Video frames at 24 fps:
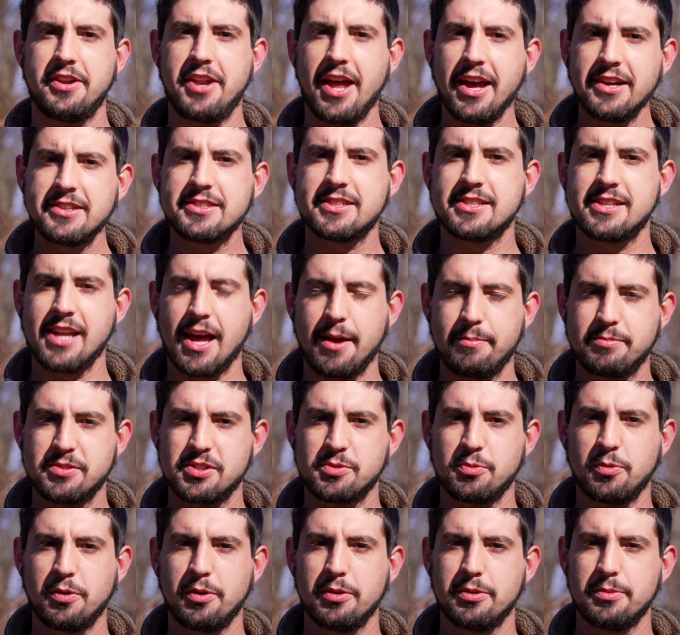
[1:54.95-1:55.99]
next
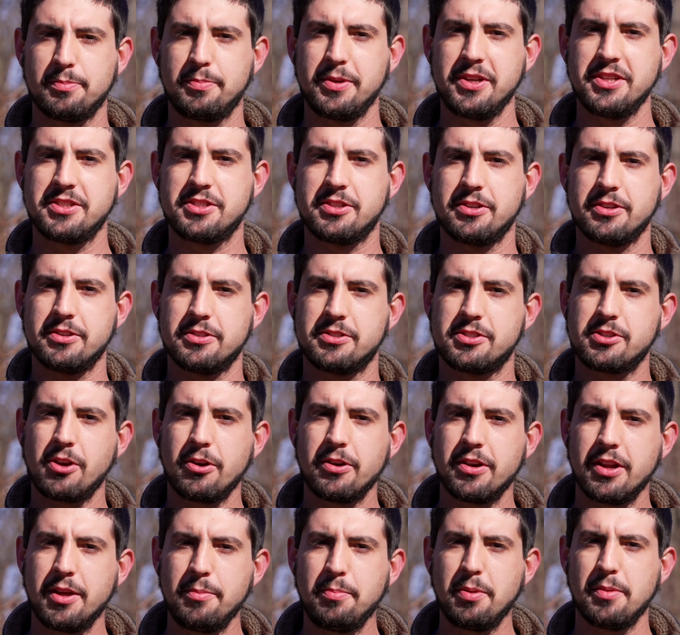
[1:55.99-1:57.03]
steps will be to
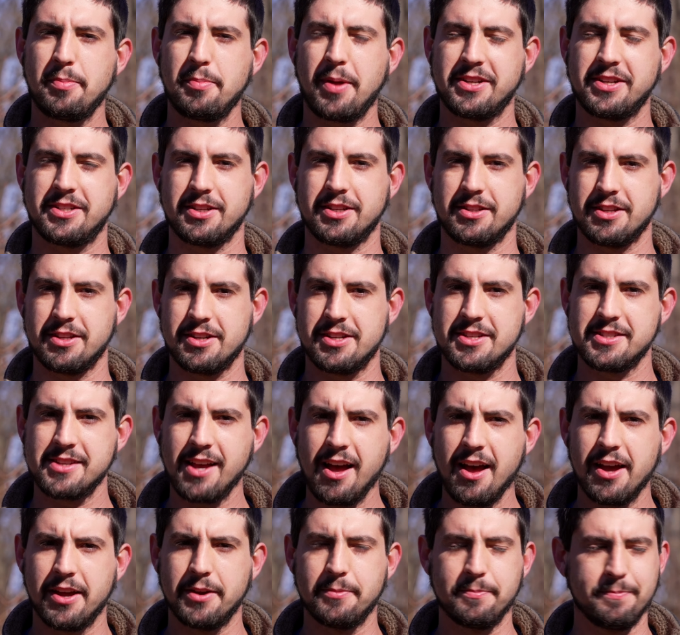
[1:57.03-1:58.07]
start implementing the
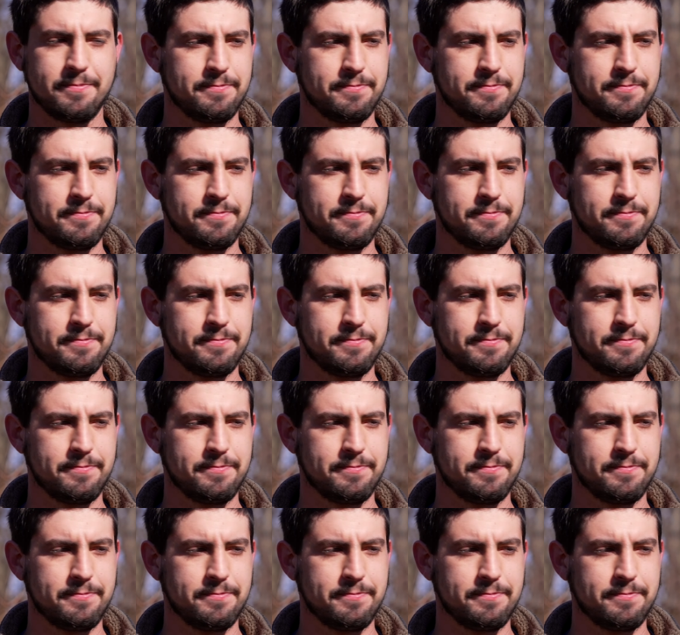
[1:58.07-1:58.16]
design.